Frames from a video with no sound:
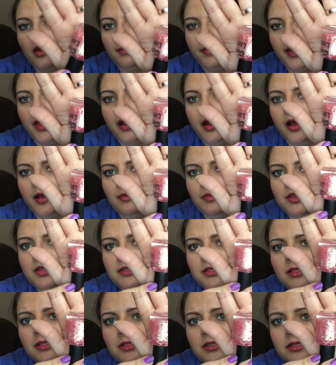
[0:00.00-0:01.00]
But um,
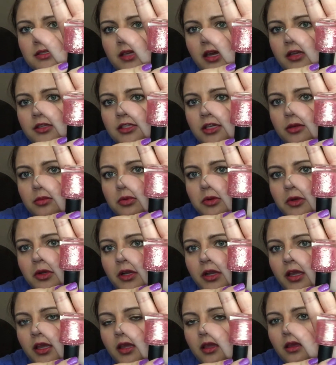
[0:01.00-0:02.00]
this is such a
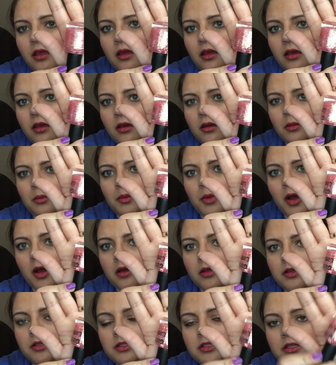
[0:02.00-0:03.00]
pretty
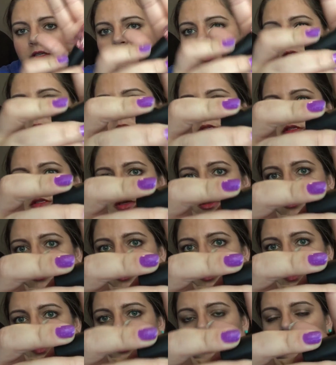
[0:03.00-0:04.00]
polish. It is so
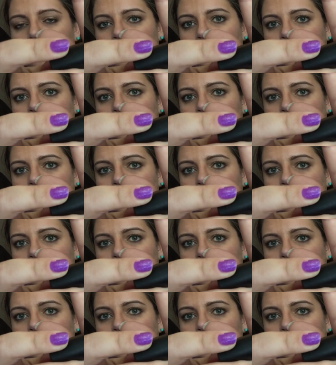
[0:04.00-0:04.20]
pretty.